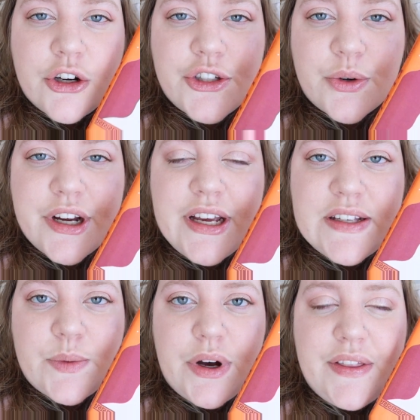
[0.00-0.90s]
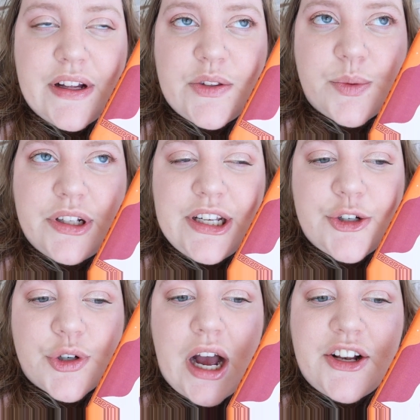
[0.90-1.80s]
Her story is one that's really
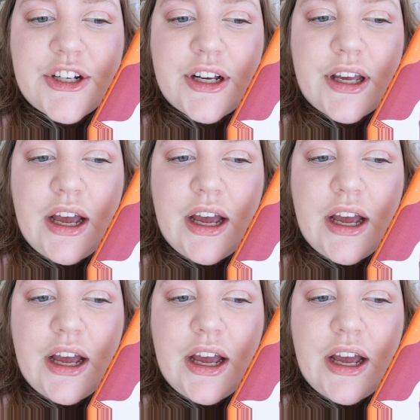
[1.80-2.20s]
tragic,